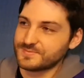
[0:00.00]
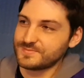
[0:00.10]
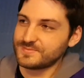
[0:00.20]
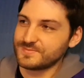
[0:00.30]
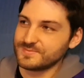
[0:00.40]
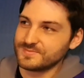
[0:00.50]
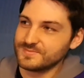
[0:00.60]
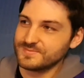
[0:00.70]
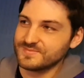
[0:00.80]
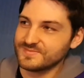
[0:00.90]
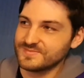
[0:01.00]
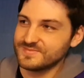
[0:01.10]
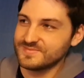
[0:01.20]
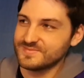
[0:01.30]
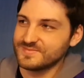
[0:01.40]

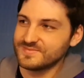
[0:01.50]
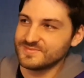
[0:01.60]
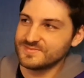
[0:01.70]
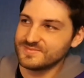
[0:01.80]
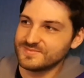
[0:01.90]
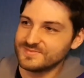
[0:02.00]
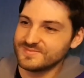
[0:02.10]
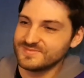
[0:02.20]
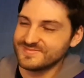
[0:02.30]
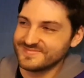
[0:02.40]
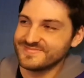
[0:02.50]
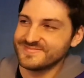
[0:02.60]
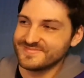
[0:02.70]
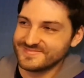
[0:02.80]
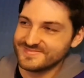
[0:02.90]

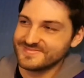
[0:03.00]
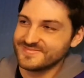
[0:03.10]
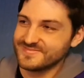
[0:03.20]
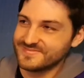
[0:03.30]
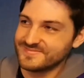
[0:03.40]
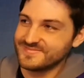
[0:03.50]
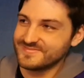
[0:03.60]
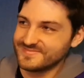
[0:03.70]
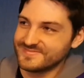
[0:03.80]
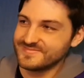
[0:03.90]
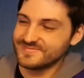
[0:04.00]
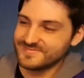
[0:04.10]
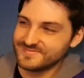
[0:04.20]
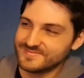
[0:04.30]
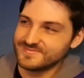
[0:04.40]

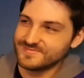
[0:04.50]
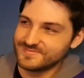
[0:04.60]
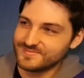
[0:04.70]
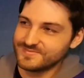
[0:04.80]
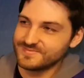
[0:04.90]
The person shown says nothing.